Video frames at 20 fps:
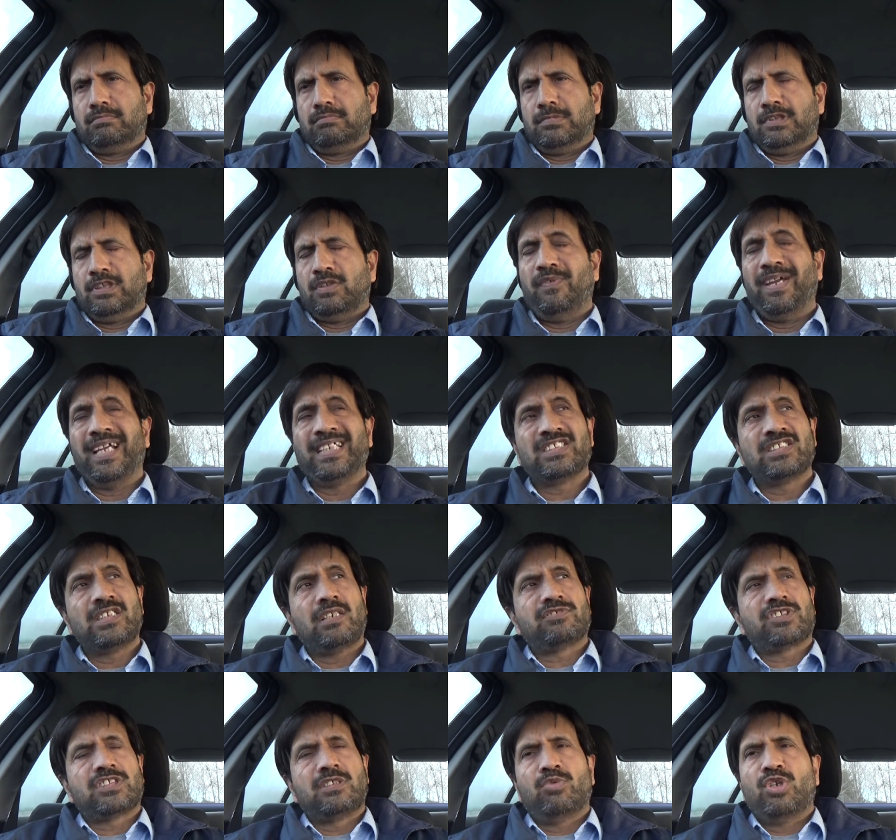the vagus
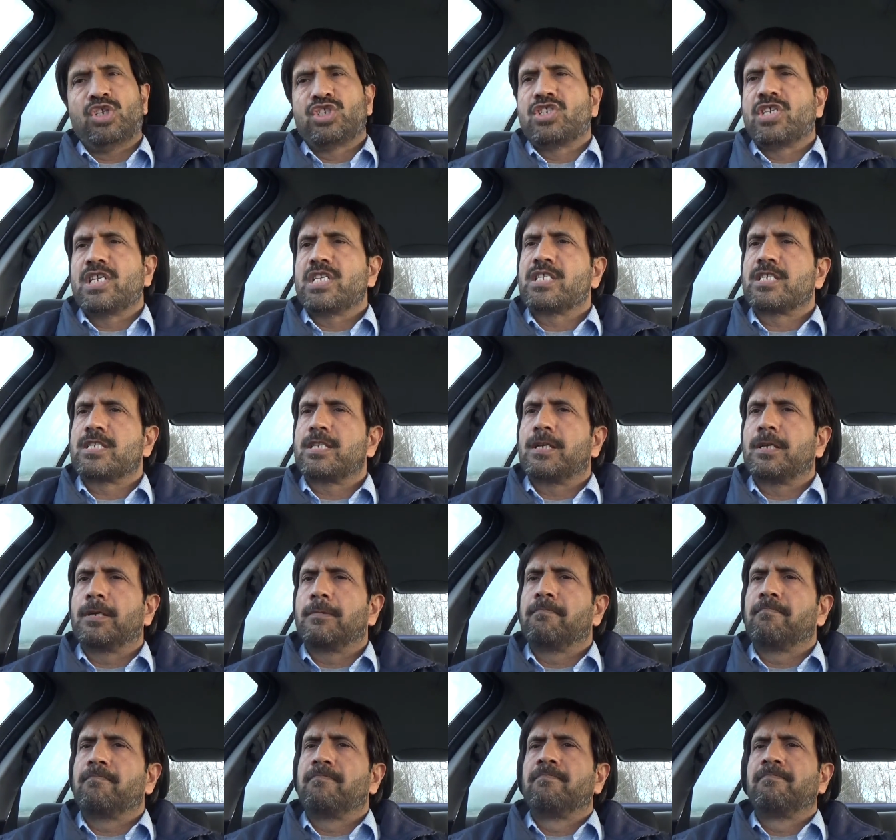nerve stimulation is uh,
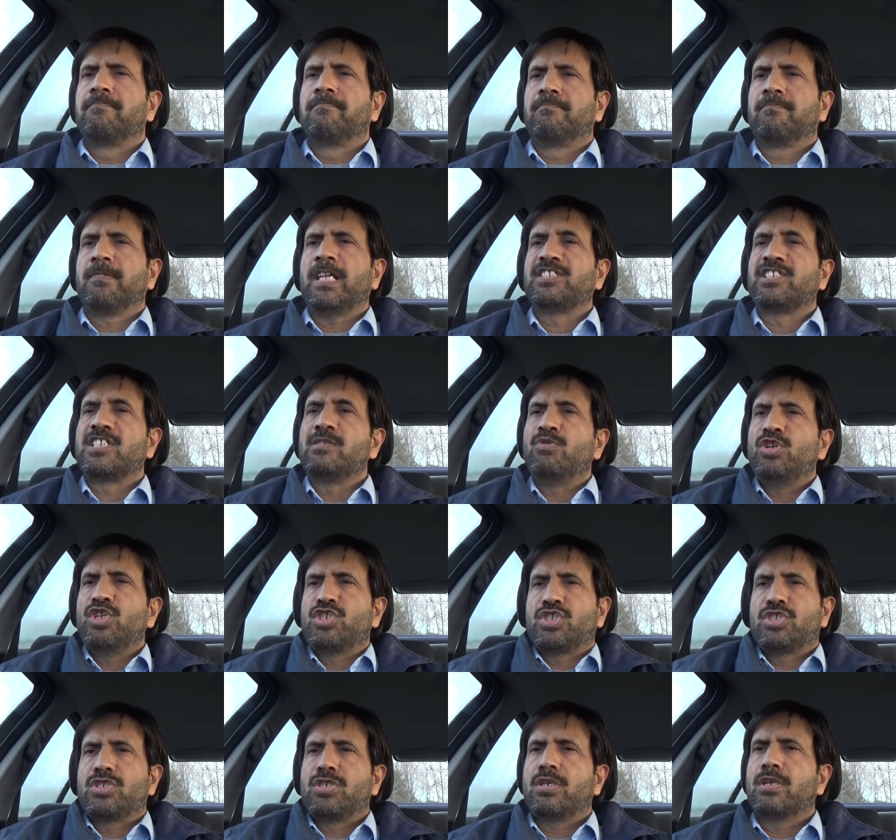
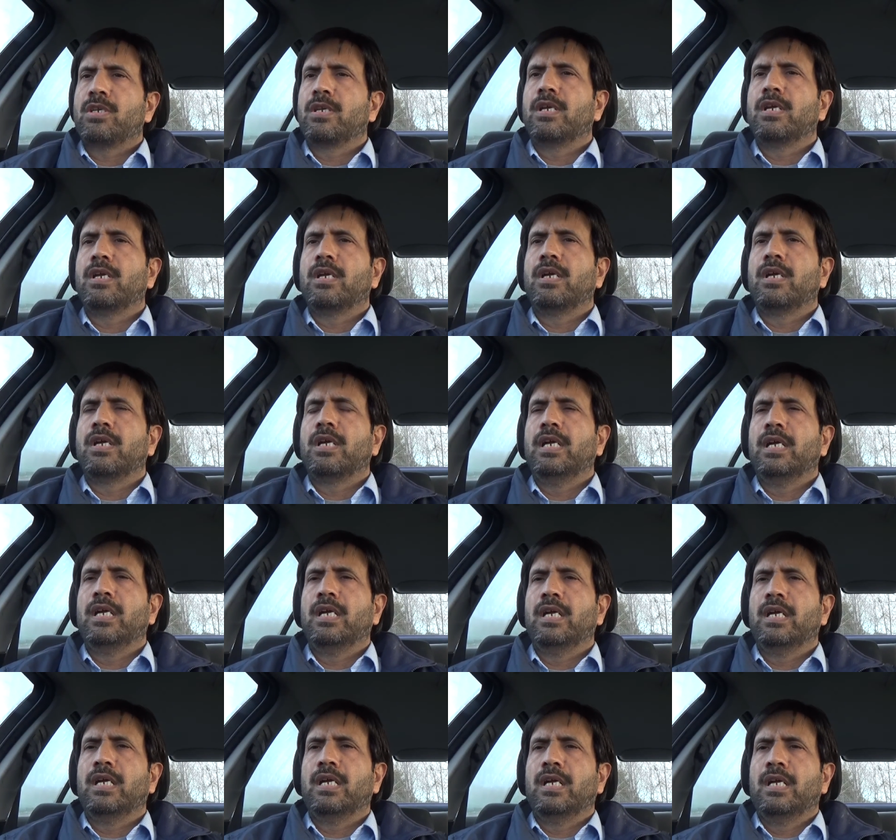stimulation
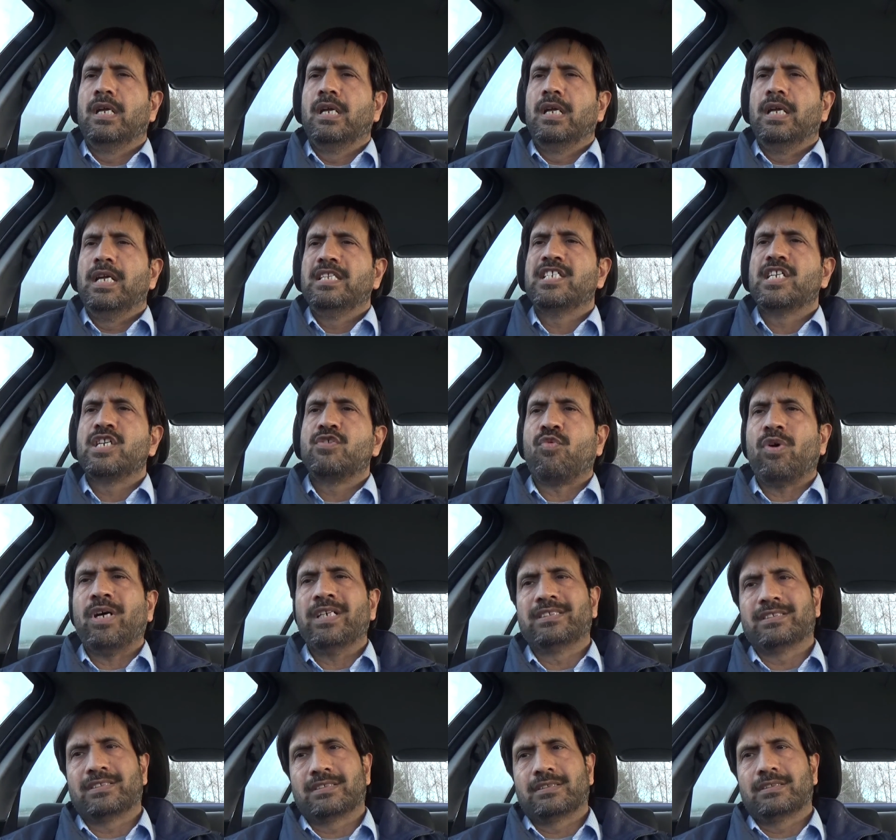is a
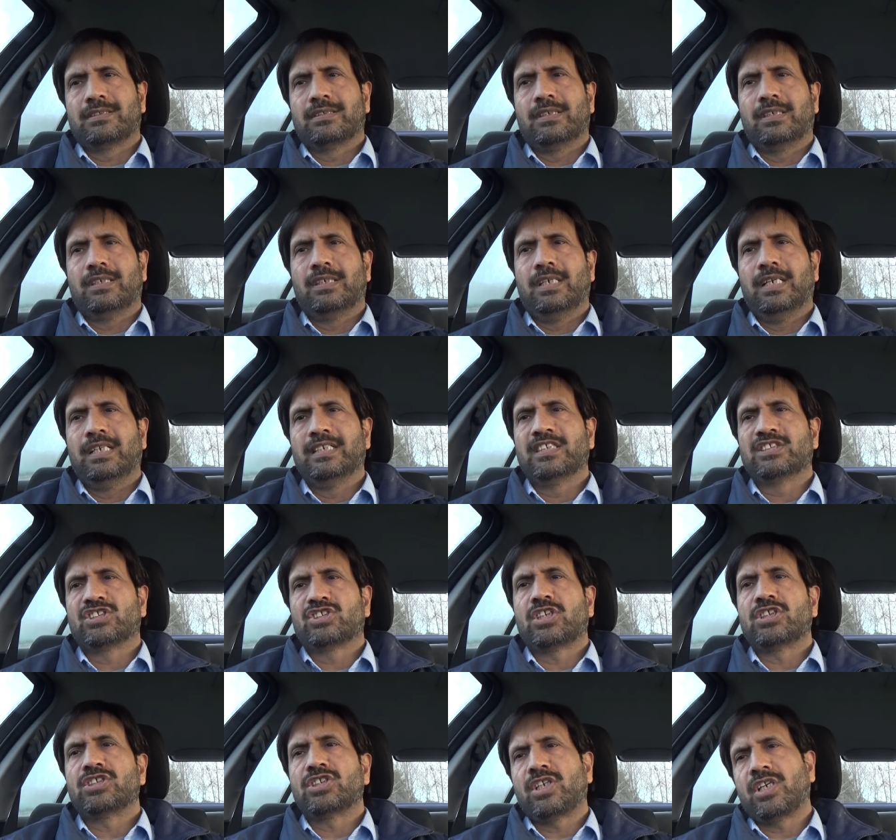device. It is
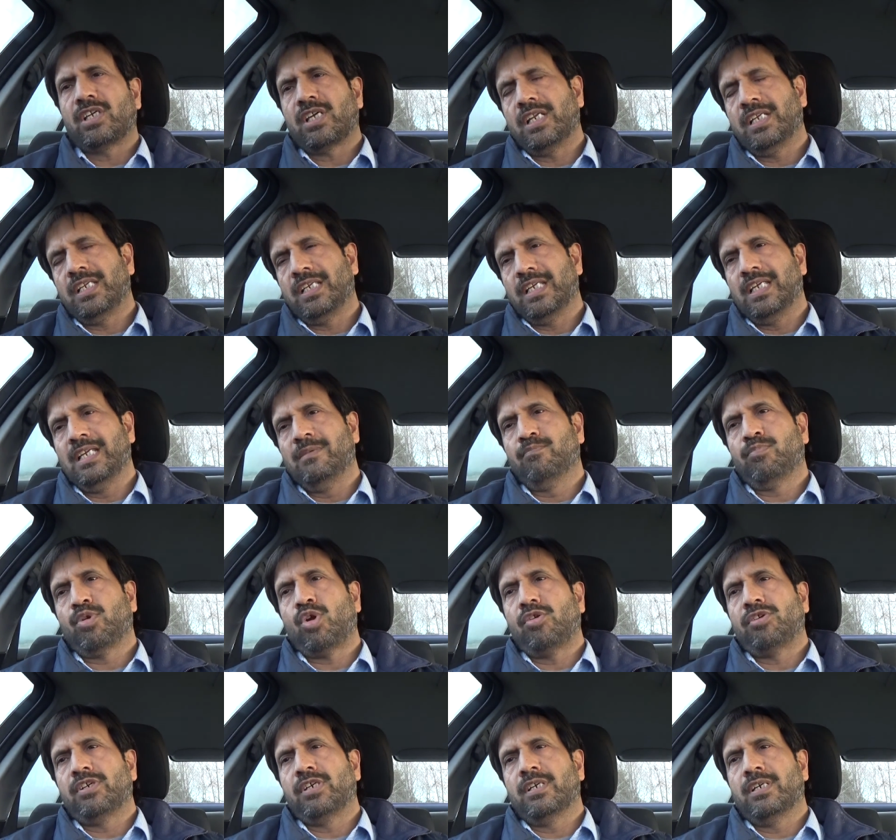surgically
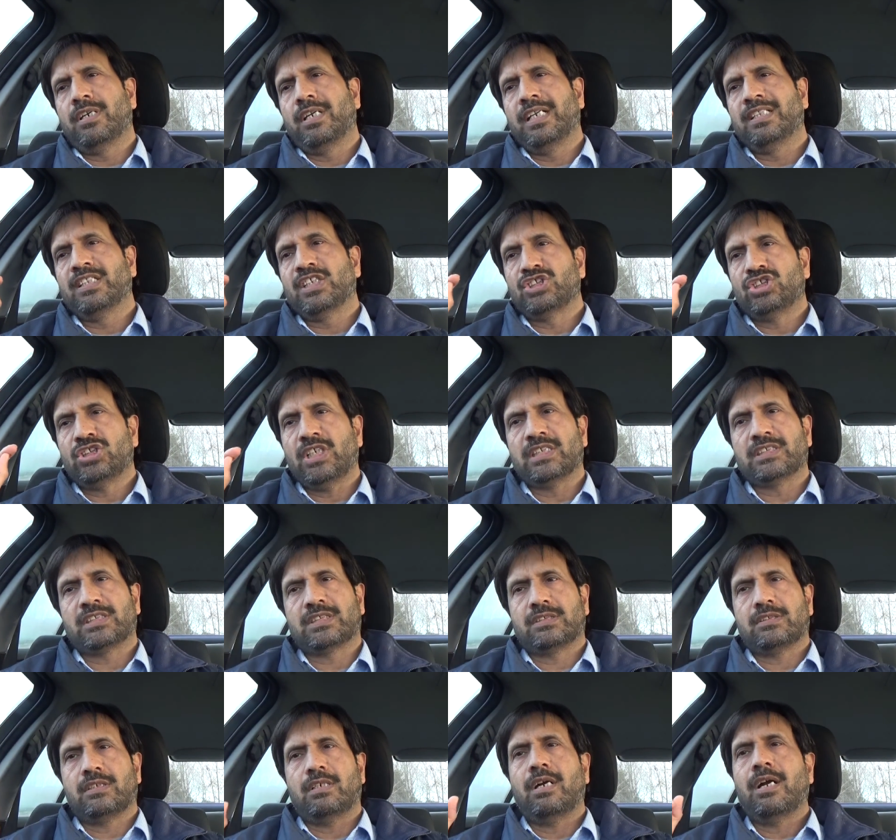implanted in the
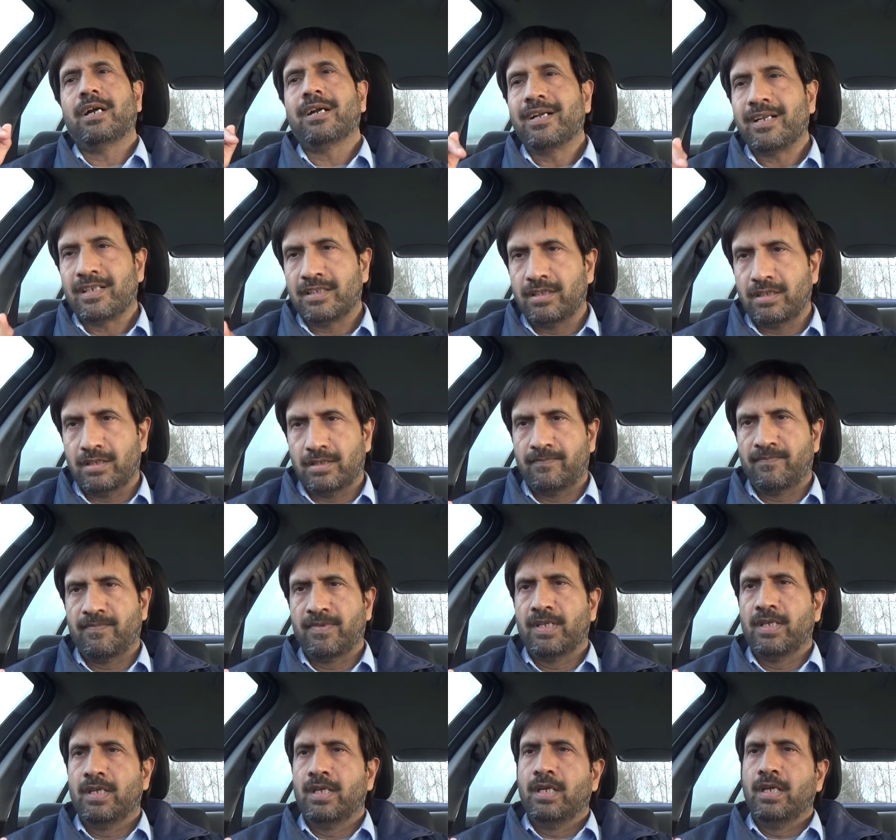chest under the
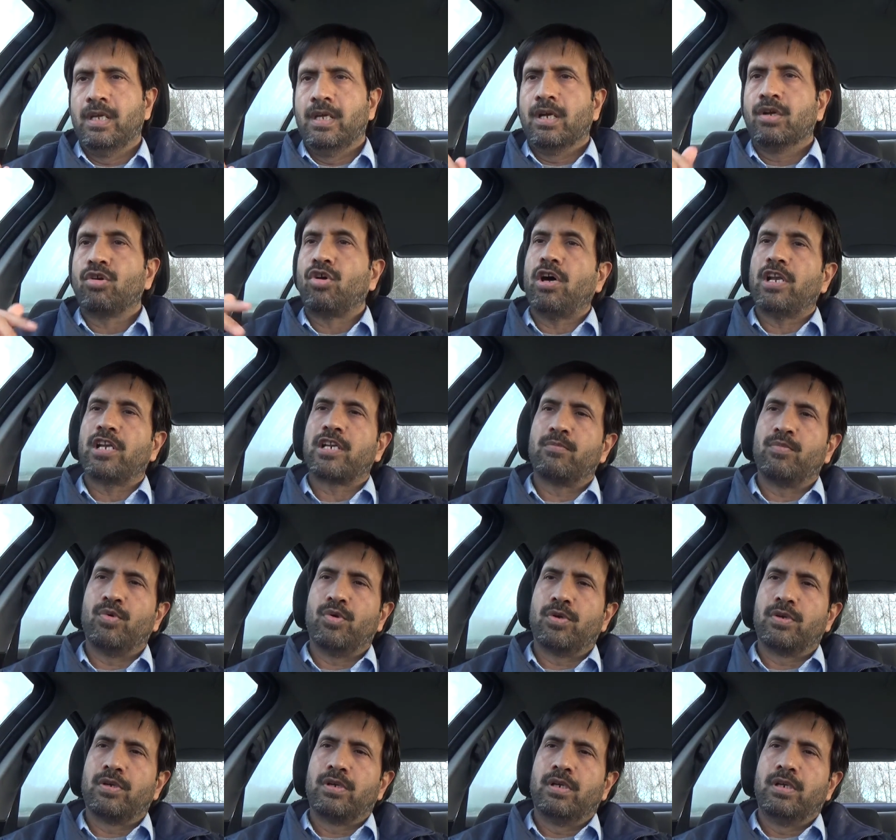
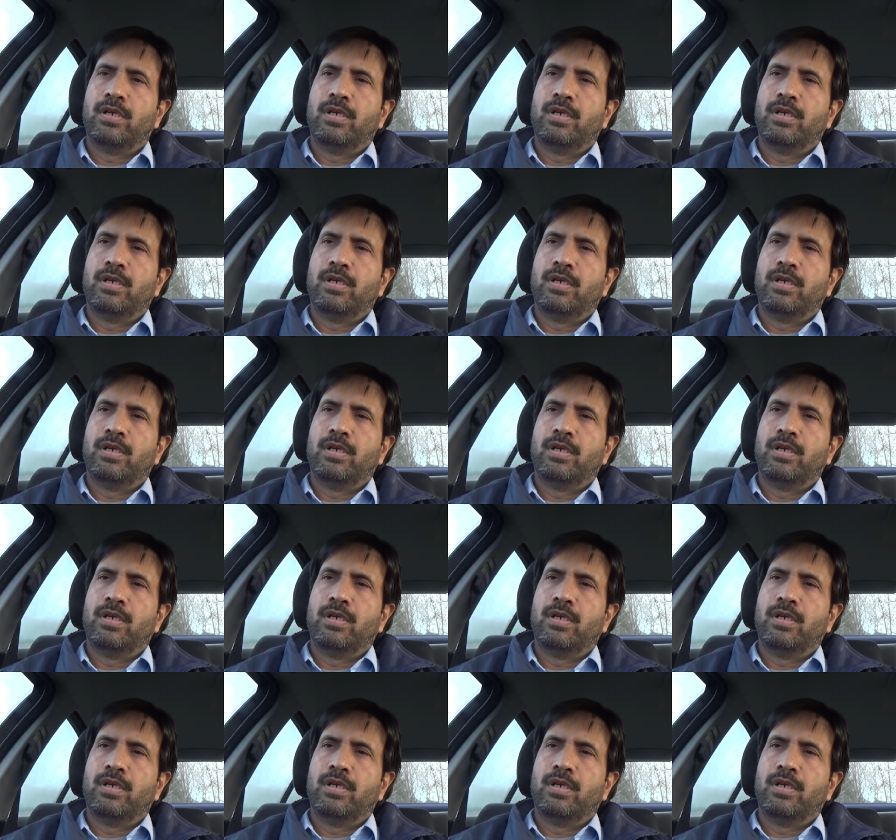collarbone